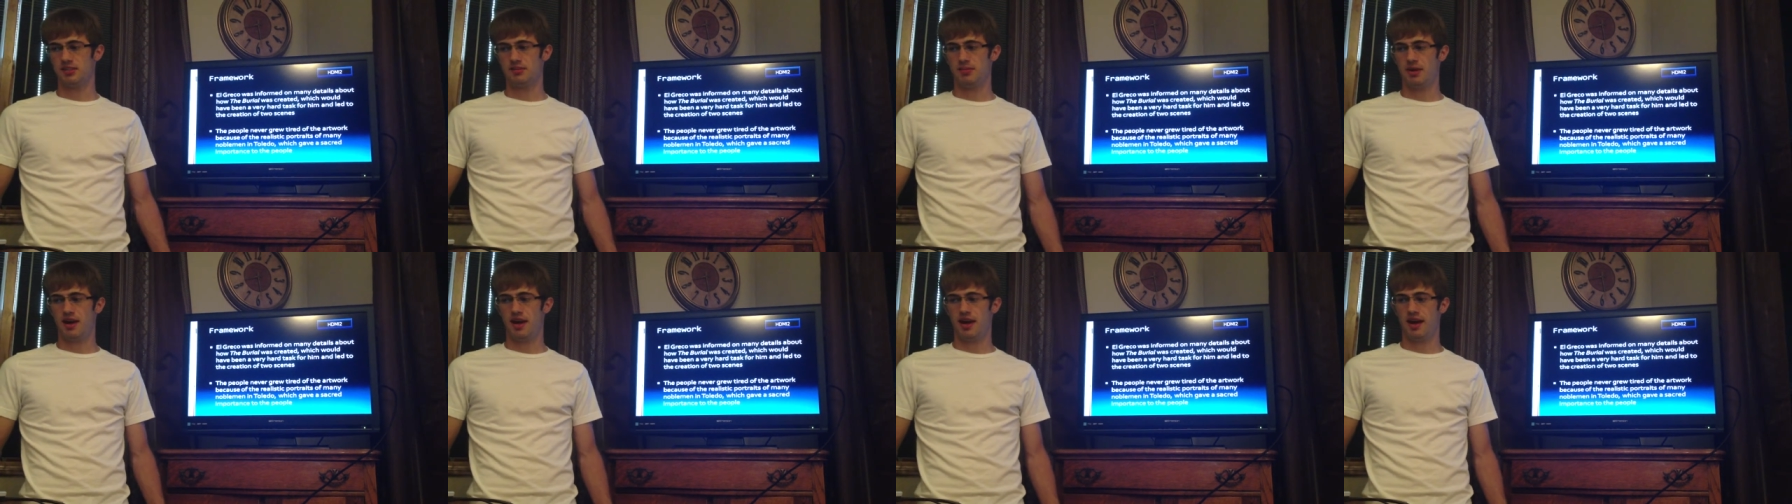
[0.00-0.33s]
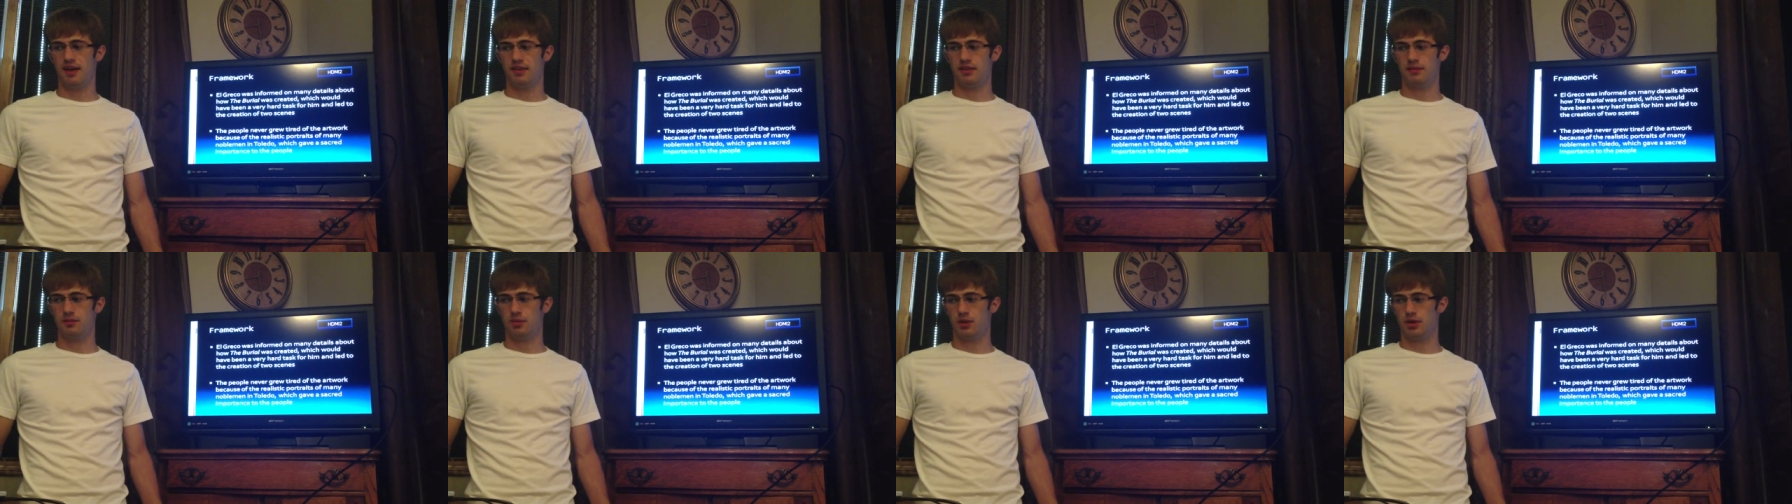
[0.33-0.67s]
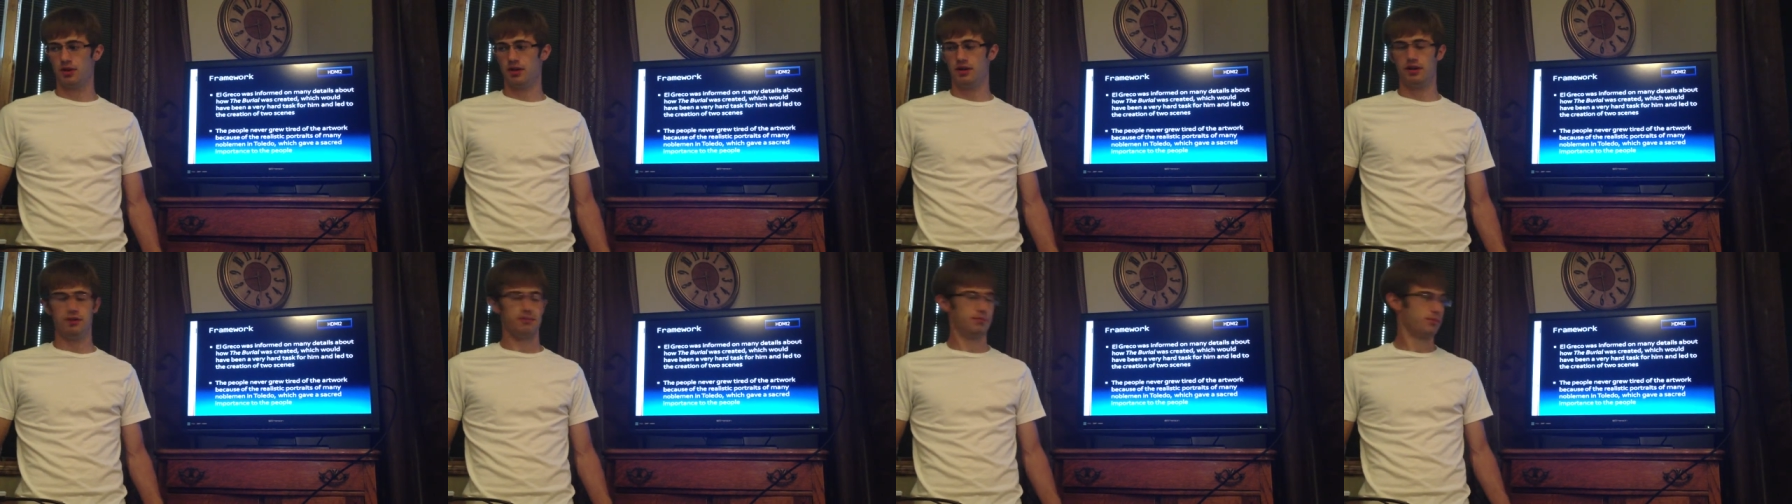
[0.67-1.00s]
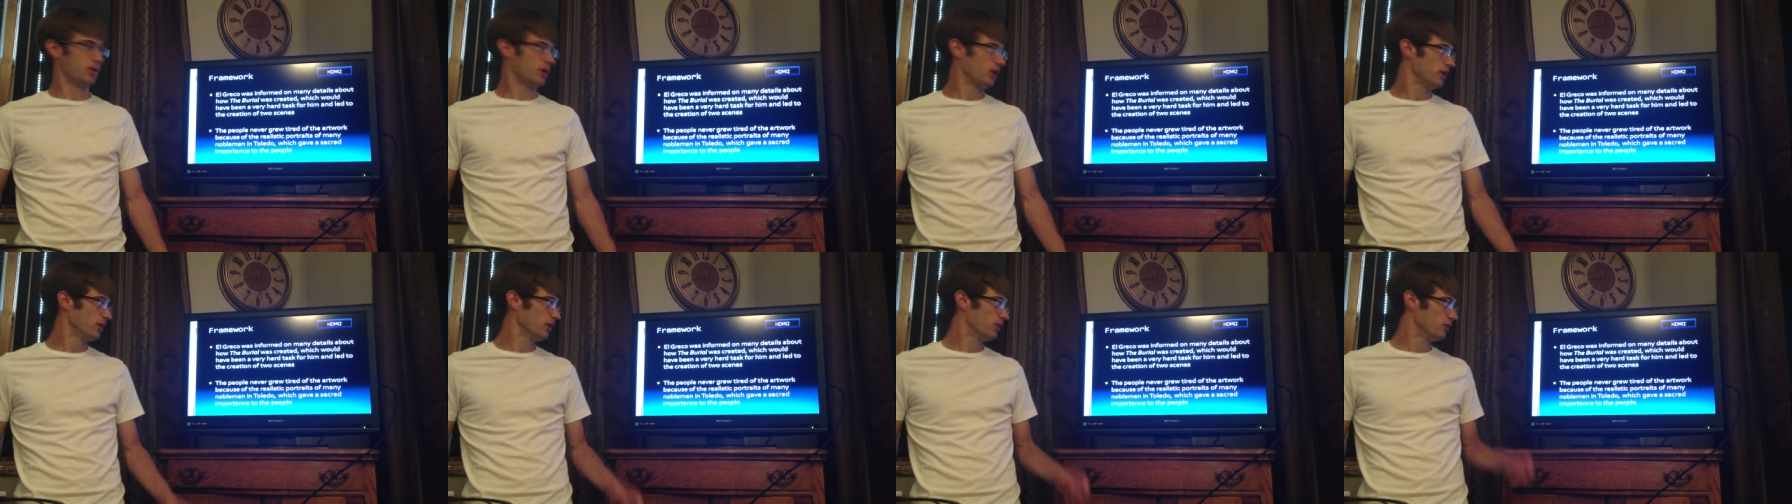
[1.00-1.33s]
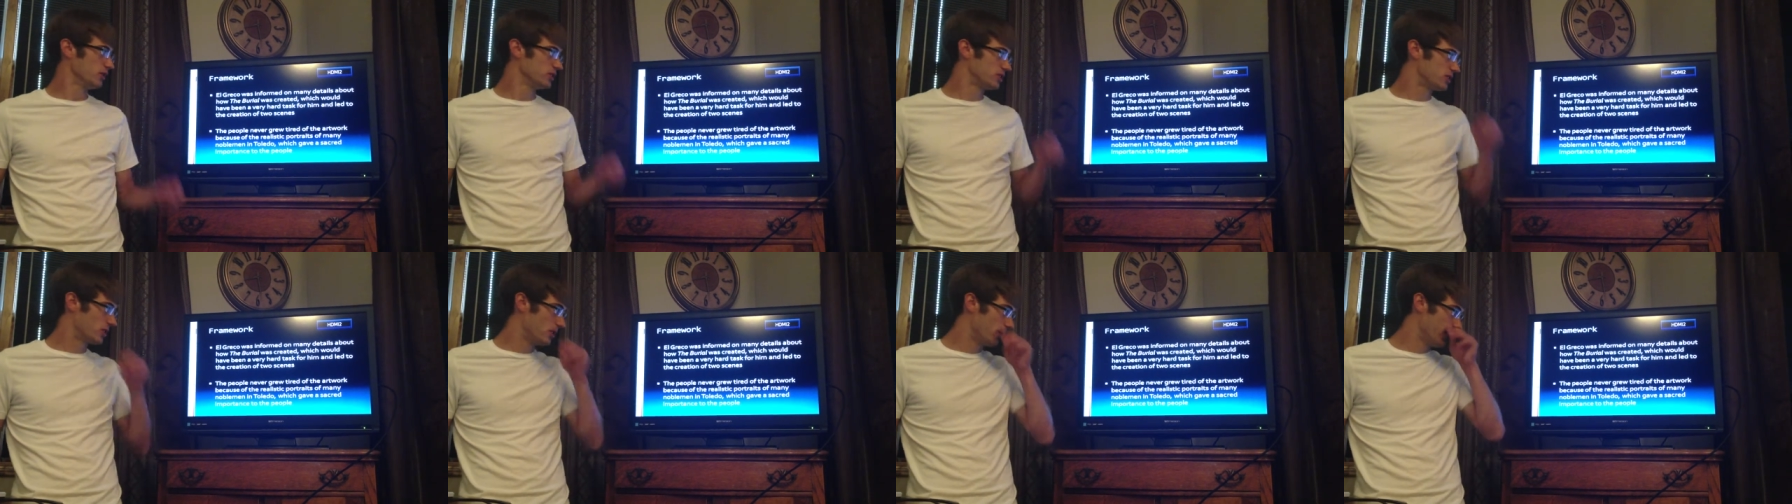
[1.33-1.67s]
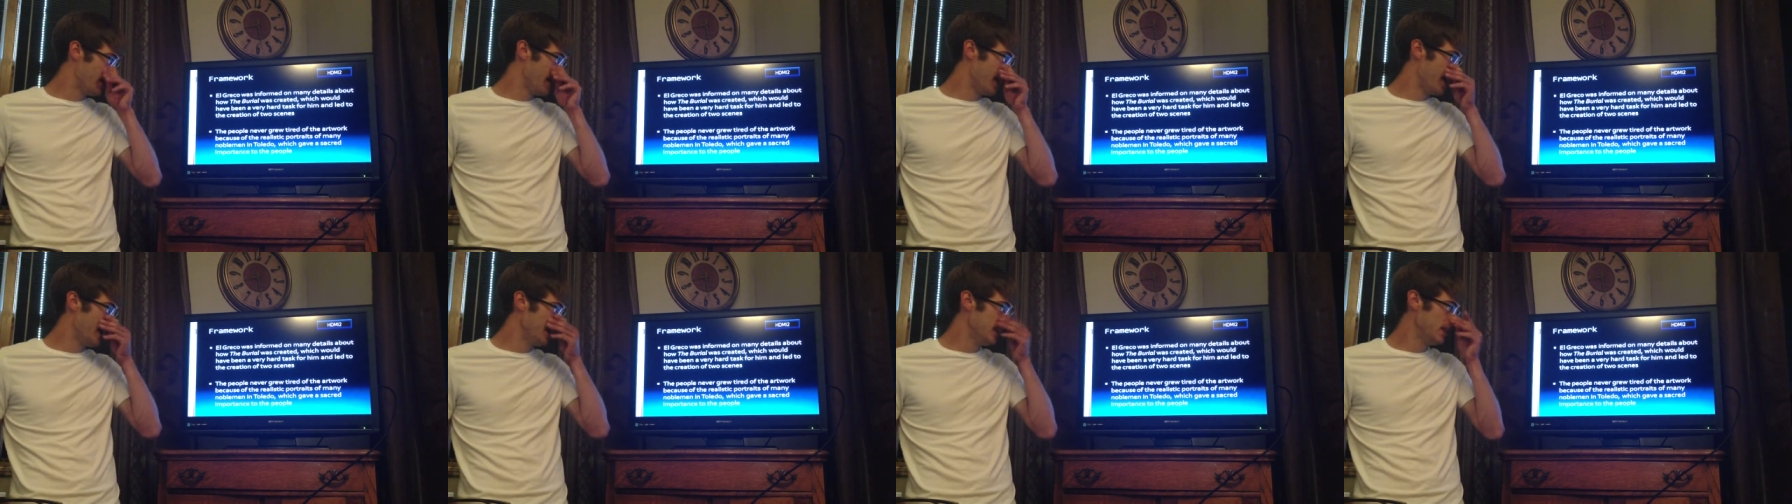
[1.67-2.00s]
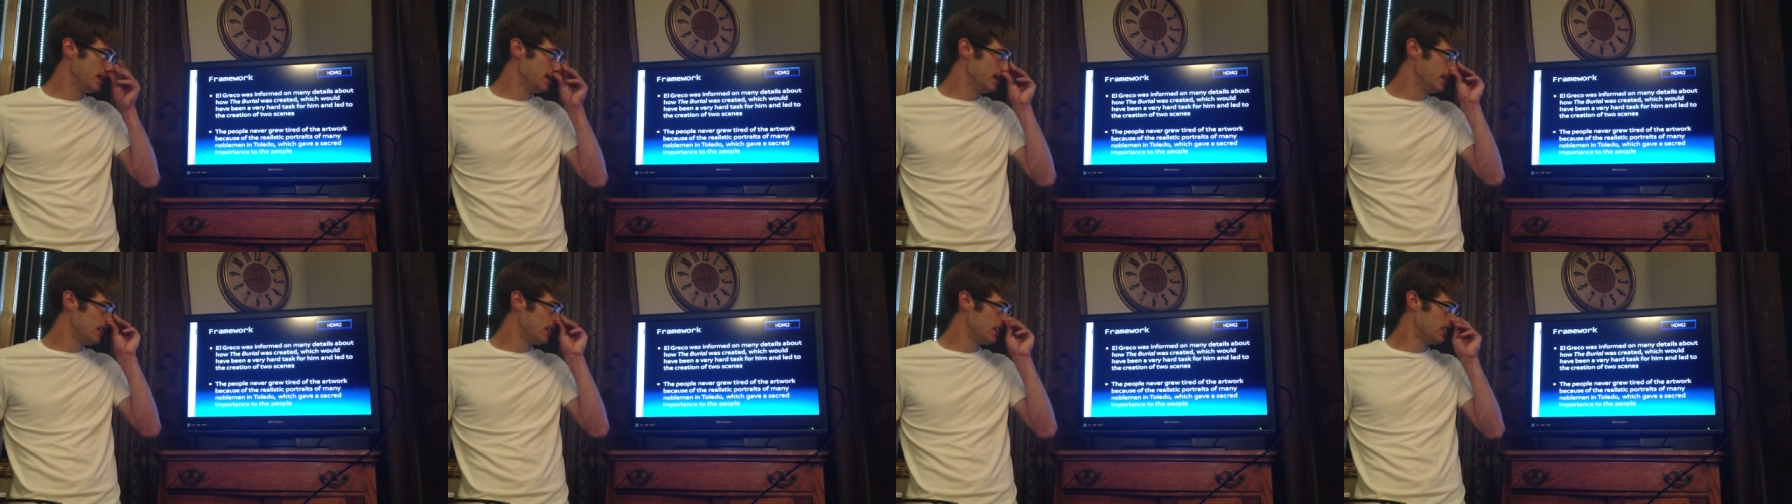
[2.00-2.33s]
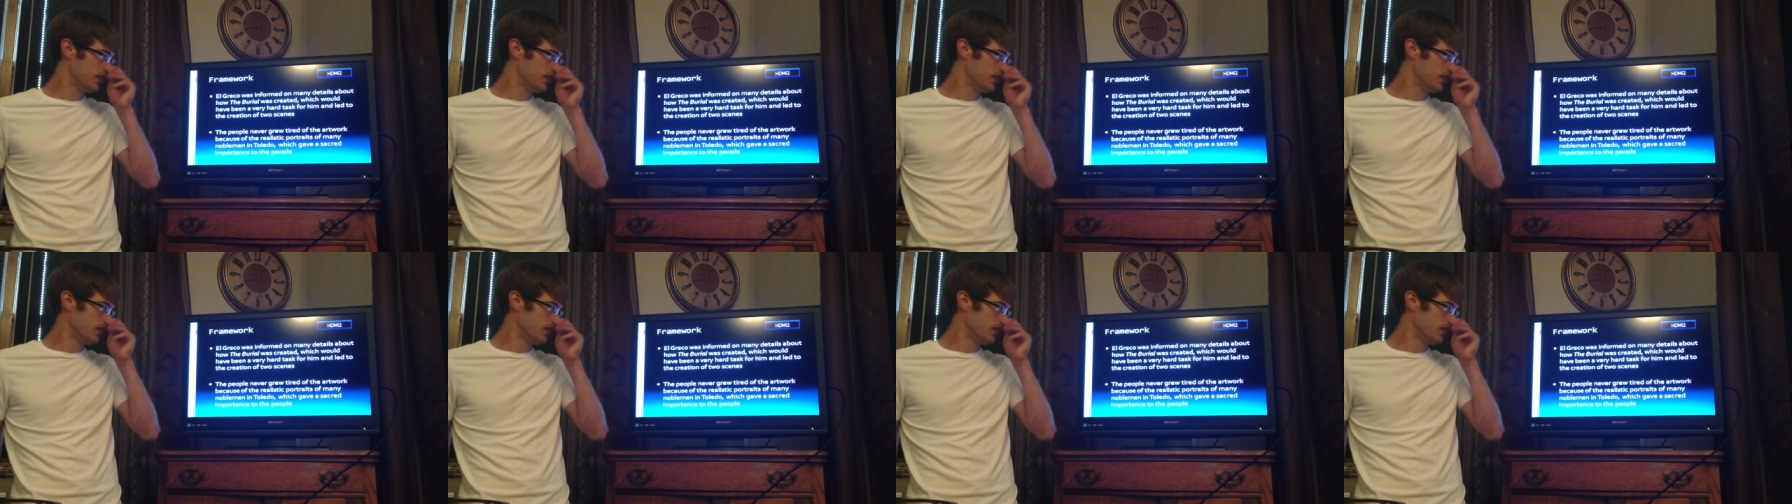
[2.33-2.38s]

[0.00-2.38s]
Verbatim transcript: about how the bur- burial was created,